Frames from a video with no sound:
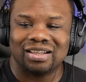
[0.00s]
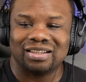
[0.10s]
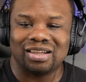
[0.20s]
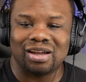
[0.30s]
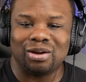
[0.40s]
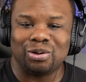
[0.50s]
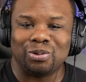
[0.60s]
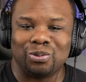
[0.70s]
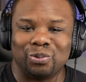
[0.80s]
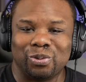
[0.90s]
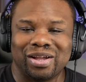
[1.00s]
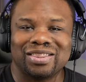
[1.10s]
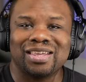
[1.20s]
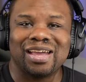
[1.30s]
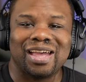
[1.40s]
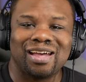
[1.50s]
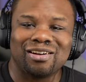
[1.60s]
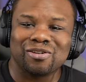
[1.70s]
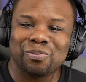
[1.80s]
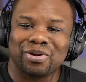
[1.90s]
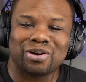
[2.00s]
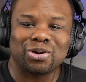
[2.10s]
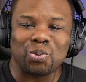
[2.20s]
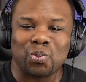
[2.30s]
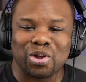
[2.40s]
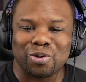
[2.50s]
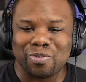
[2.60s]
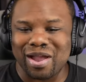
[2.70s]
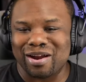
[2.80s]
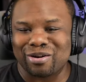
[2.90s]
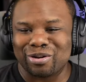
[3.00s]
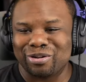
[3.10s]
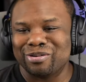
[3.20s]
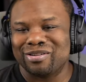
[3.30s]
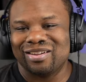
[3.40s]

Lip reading: Yo, what the hell? He put her in a wheelbarrow.